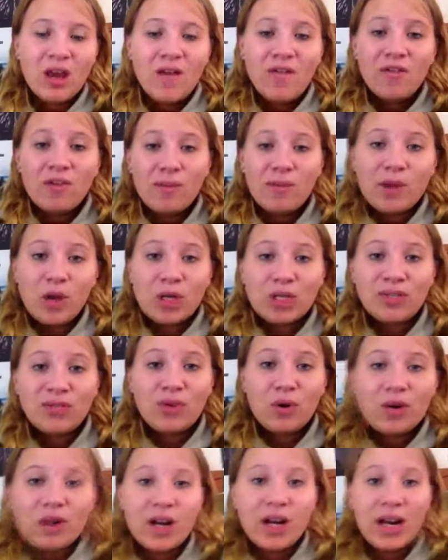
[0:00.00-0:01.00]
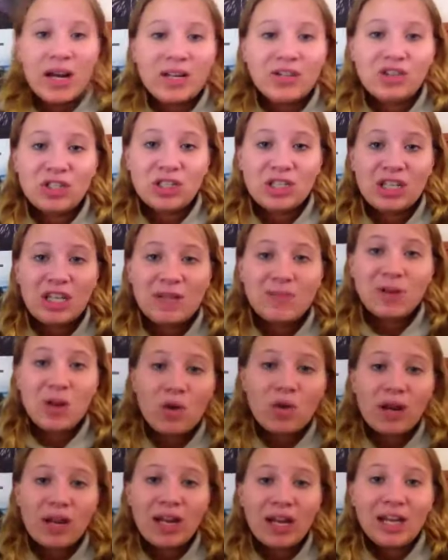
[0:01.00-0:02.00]
from those 4 and just keep
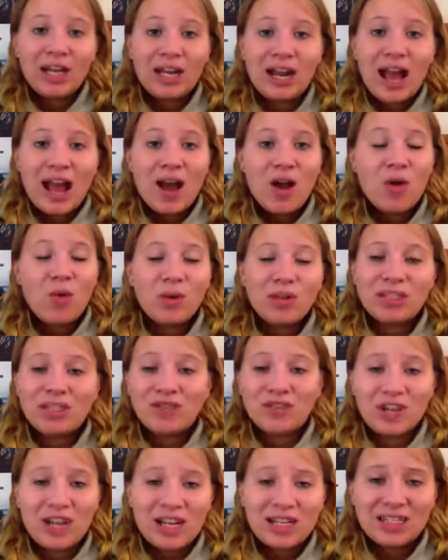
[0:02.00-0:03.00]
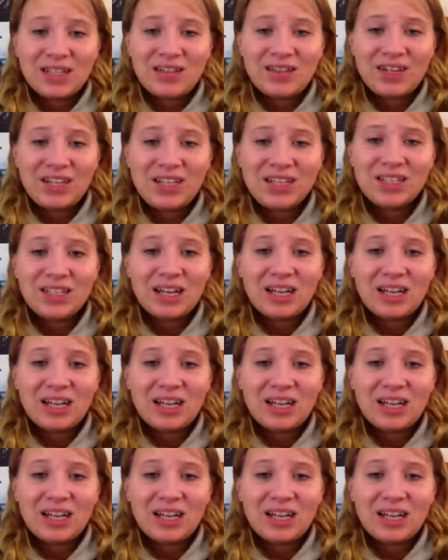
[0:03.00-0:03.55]
going in and out with different activities.